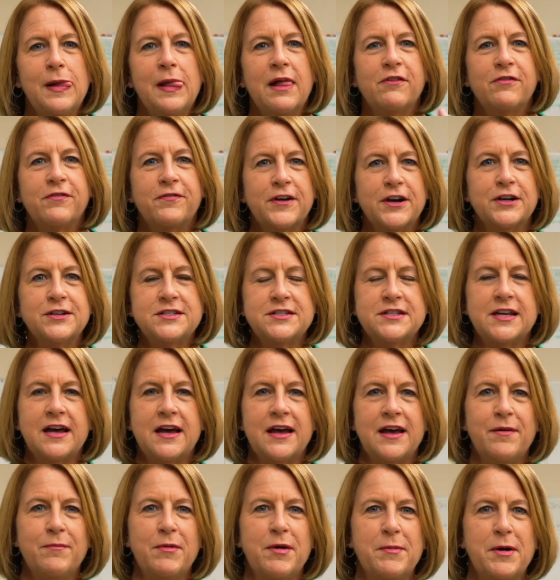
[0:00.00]
First
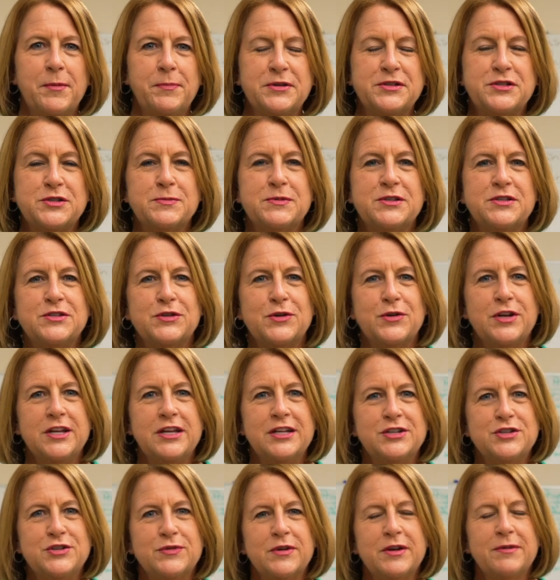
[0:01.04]
time I'm up at
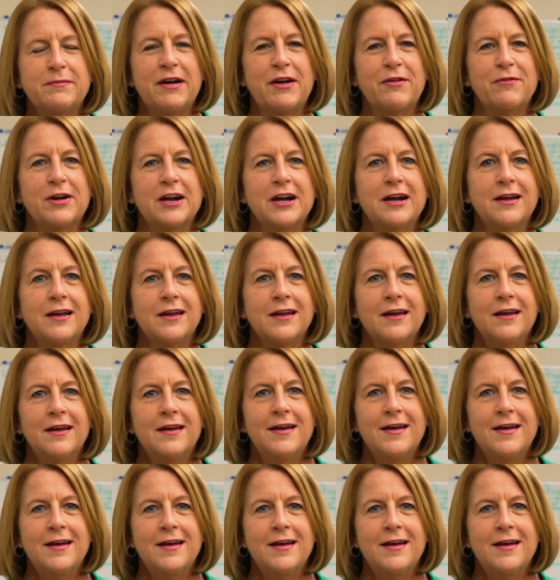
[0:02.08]
Smithsonian doing my work.